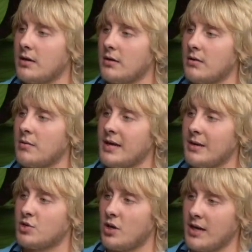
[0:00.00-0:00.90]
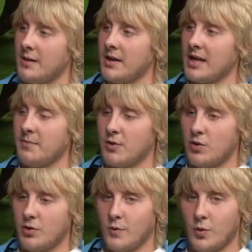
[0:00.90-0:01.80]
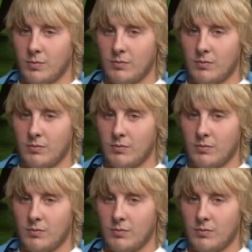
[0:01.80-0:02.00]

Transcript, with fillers: Local, I mean, I was going to get married abroad, but